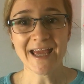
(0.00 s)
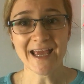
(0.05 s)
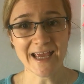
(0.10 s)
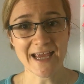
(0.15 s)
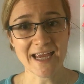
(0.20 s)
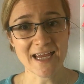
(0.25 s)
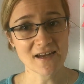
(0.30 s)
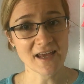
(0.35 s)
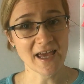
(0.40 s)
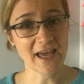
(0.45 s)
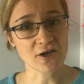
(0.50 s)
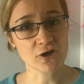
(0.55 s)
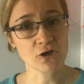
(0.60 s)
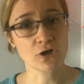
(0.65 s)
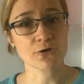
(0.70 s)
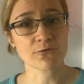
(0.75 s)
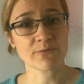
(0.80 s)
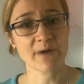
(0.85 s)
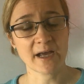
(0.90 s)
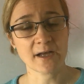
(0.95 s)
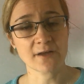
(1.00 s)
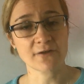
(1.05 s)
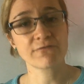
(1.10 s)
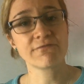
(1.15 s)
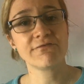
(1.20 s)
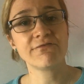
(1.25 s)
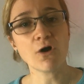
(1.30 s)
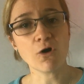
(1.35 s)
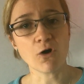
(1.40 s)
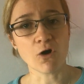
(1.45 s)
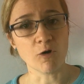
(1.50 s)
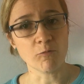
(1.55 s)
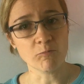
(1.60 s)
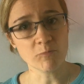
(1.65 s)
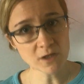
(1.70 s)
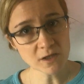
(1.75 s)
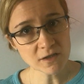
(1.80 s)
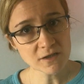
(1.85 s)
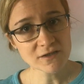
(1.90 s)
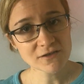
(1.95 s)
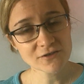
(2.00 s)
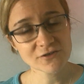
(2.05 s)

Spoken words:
in a correct form.